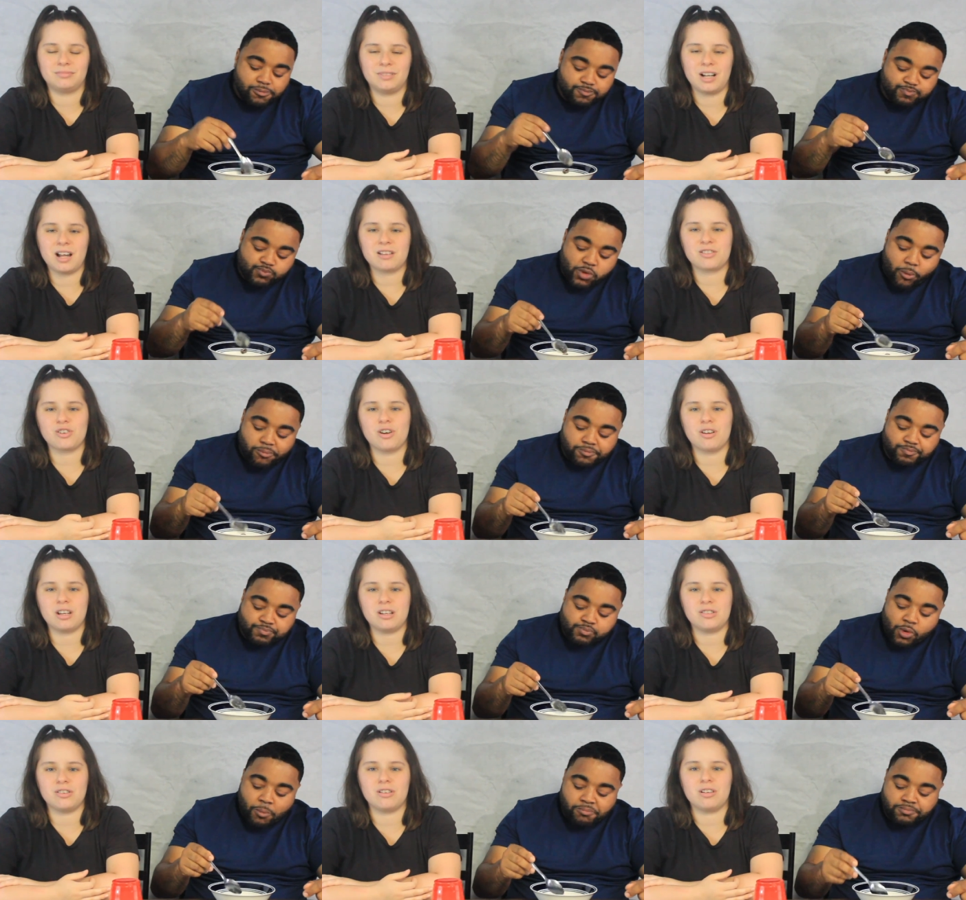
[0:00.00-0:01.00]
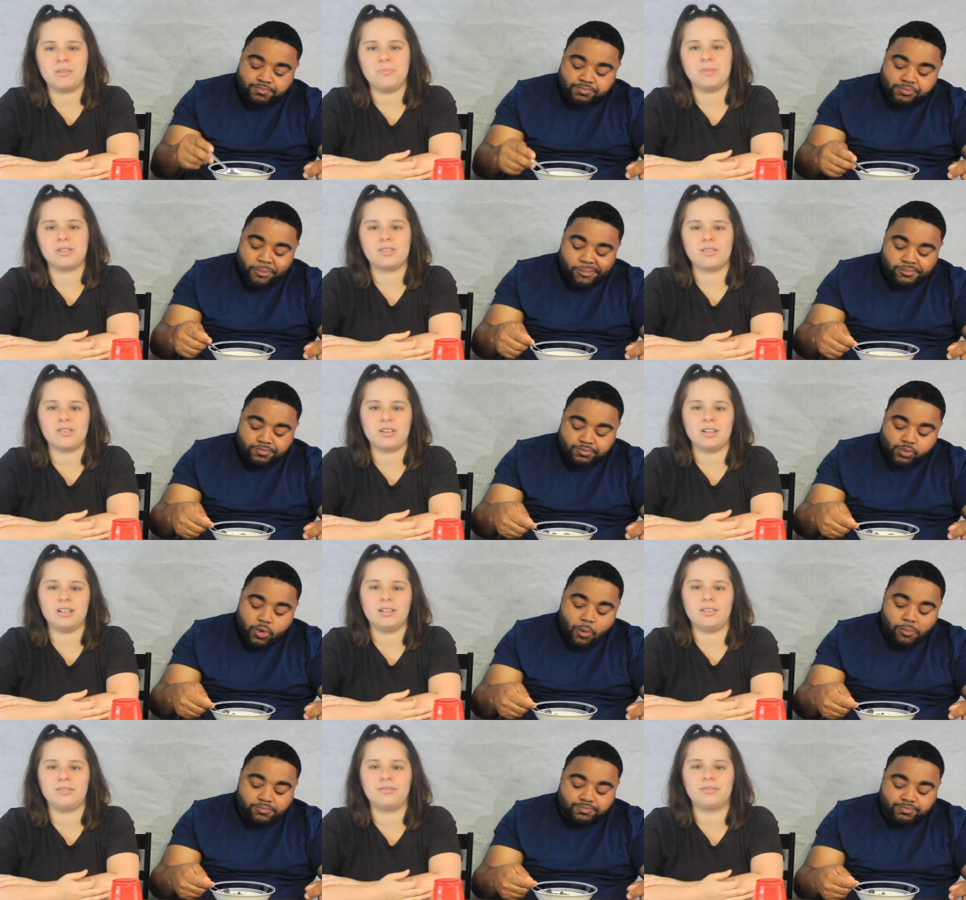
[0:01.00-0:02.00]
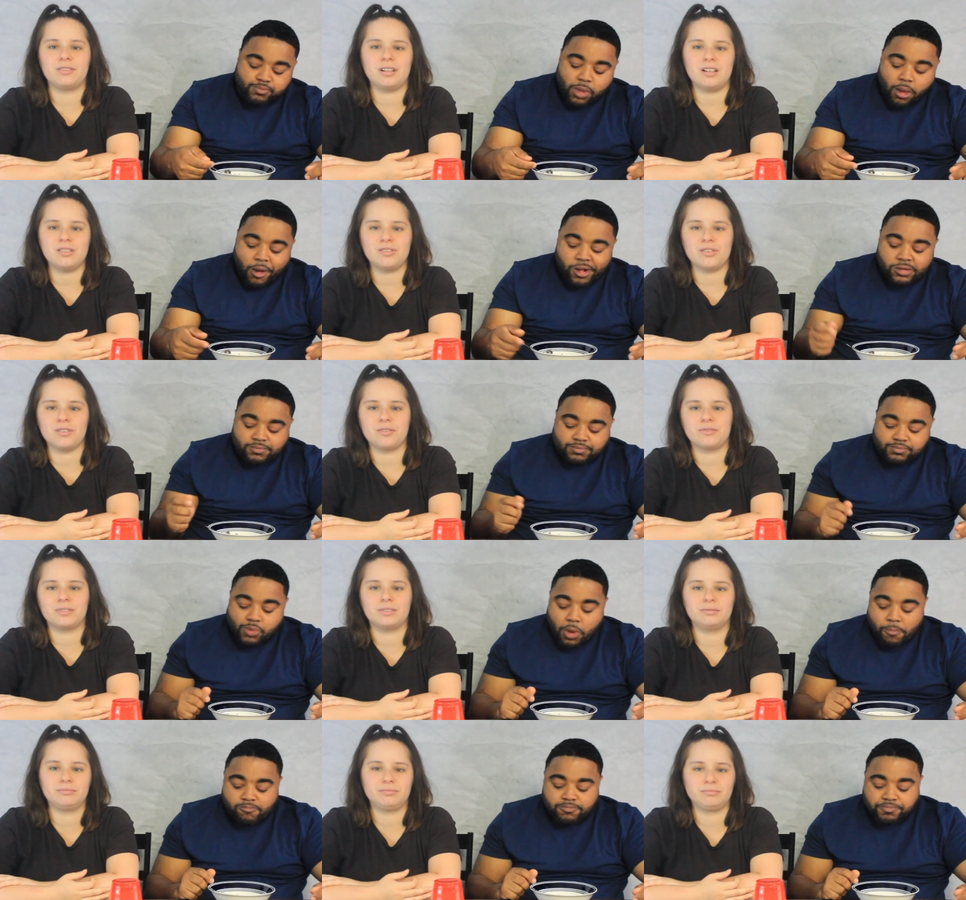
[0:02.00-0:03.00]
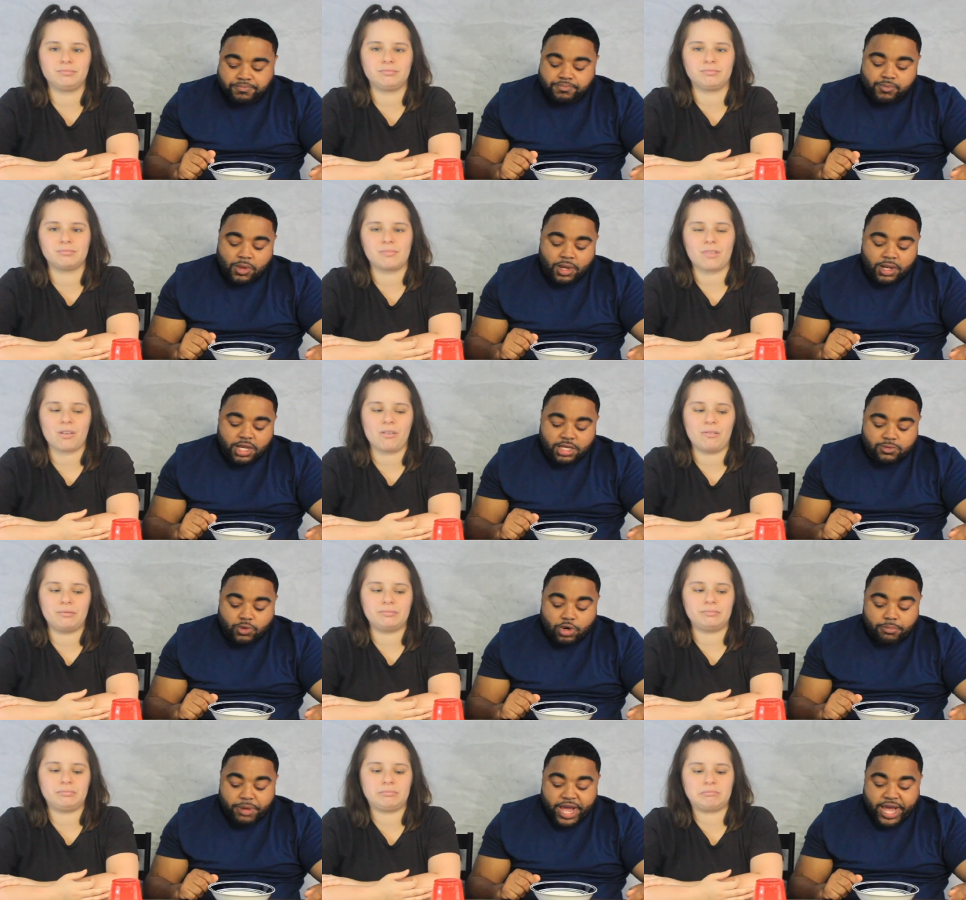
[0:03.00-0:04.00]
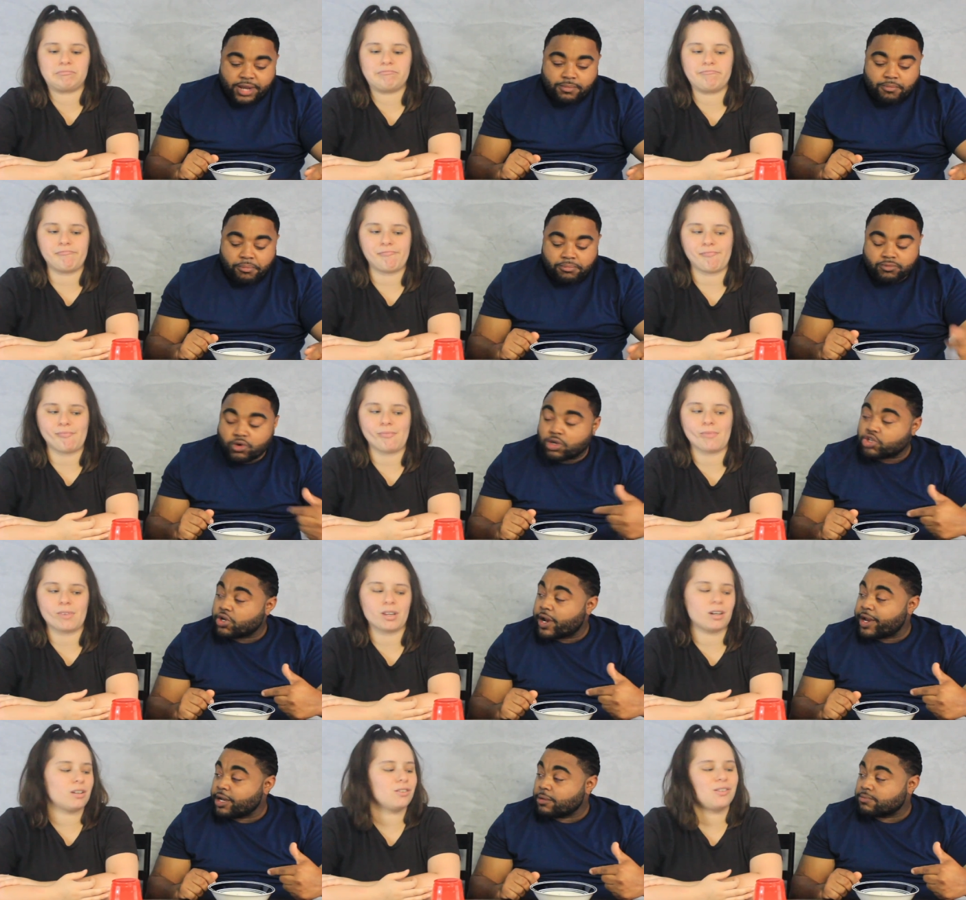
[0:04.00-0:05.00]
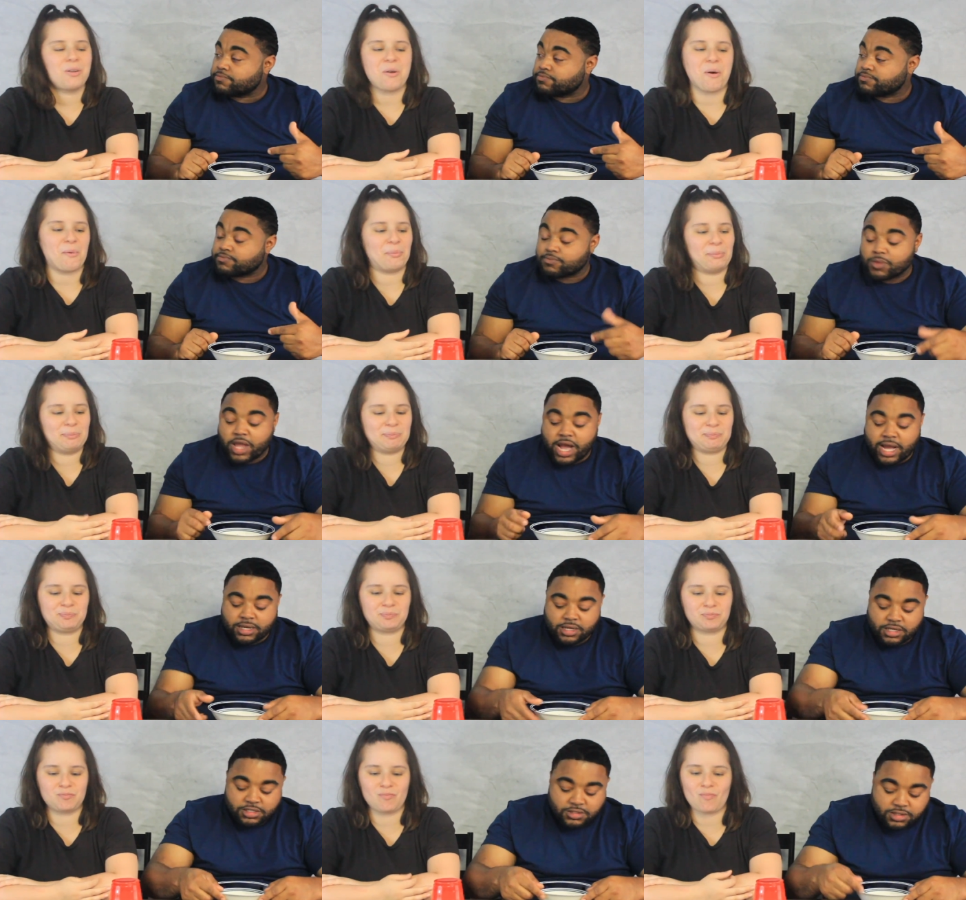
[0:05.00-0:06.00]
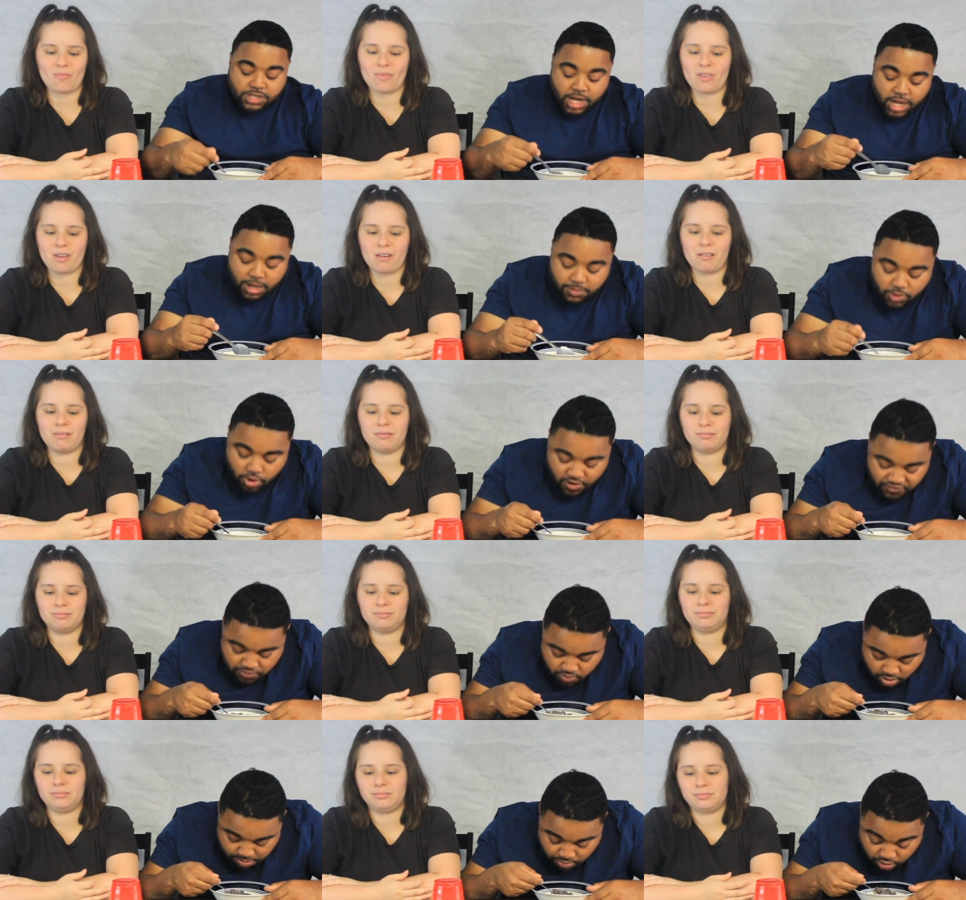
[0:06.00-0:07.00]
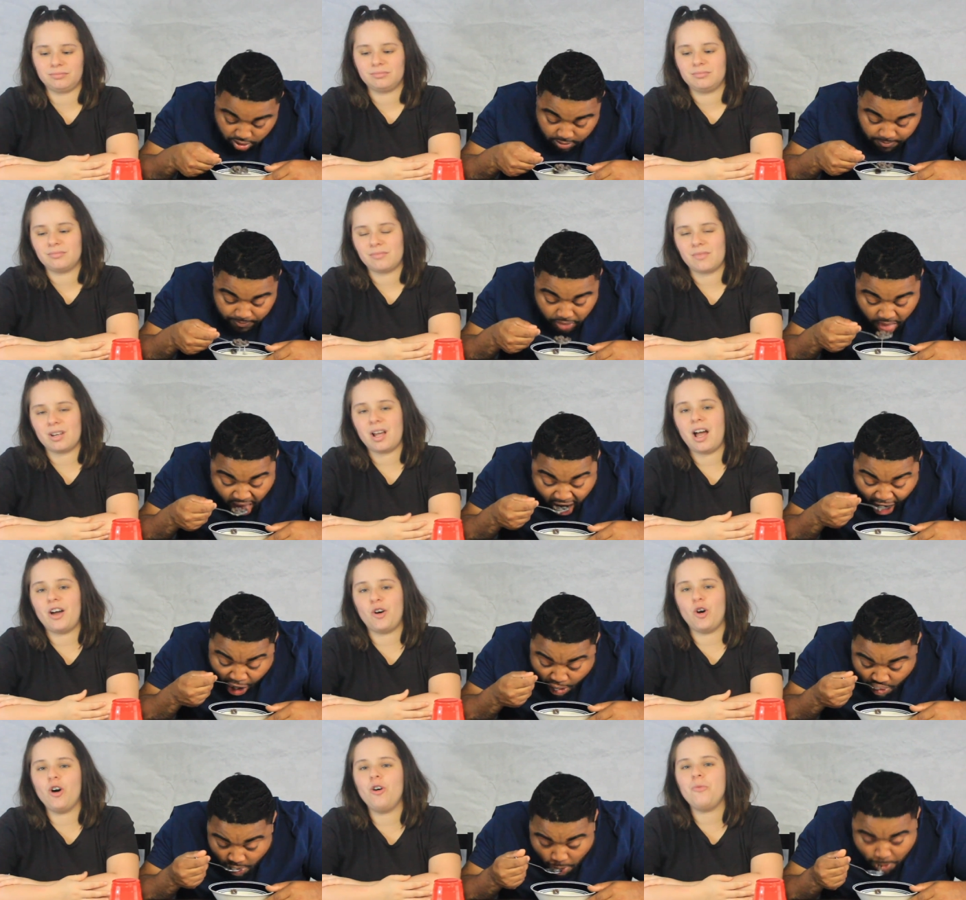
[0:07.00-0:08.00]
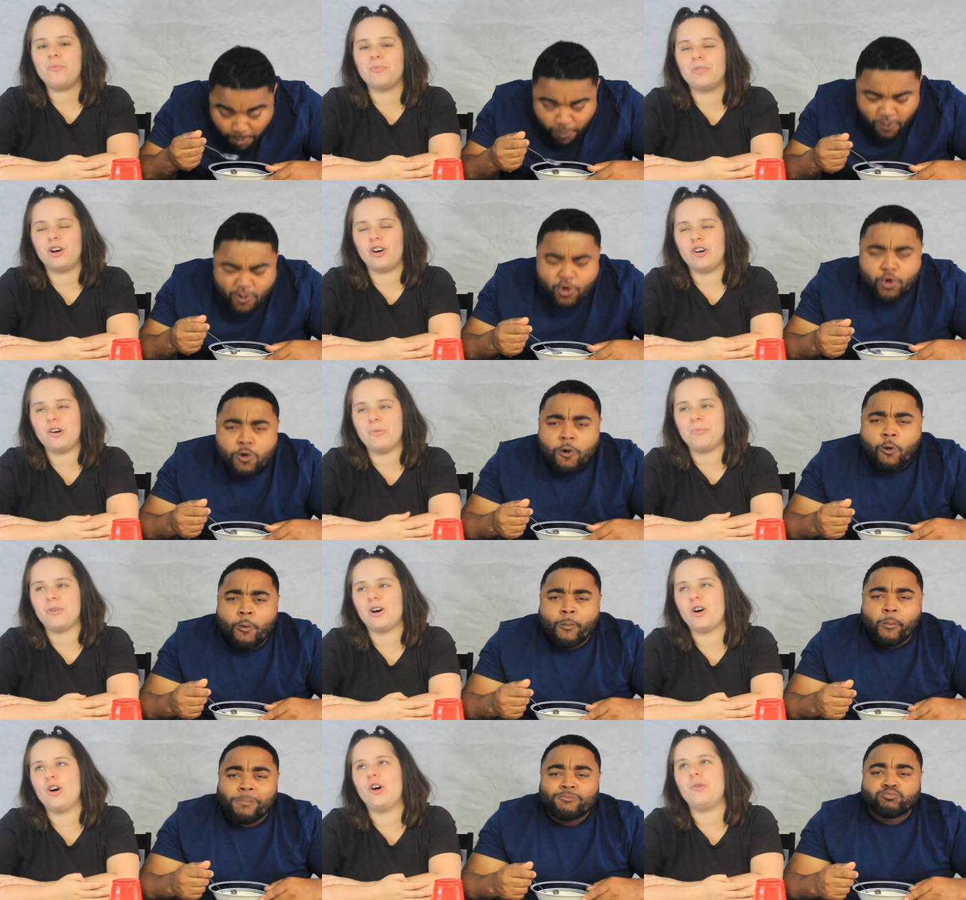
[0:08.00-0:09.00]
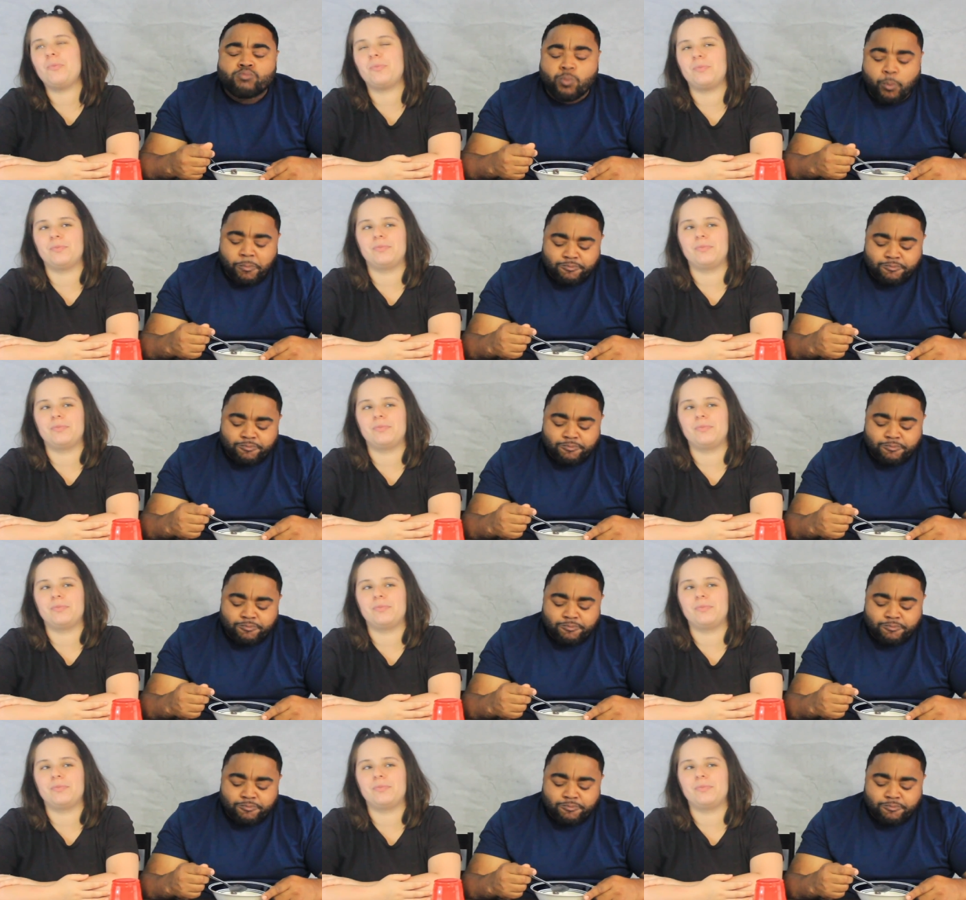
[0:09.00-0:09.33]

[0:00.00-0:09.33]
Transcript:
Speaker 1: Not soggy, soggy, but soggy enough that it's soggy.
Speaker 2: These weren't bad. You wanna try it? No. Nah. Alright, I'm going for one more.
Speaker 1: I hope, hope, hope